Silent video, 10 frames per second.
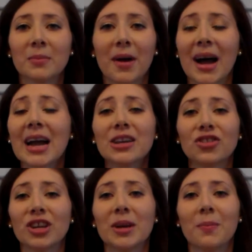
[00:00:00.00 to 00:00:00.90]
and my
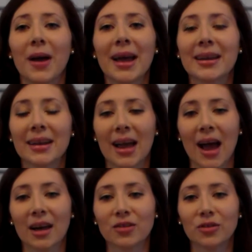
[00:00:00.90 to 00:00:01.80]
sheep and
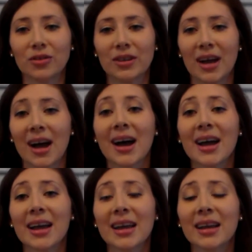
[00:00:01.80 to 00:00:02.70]
cattle
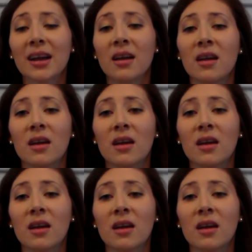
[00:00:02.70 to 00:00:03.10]
died.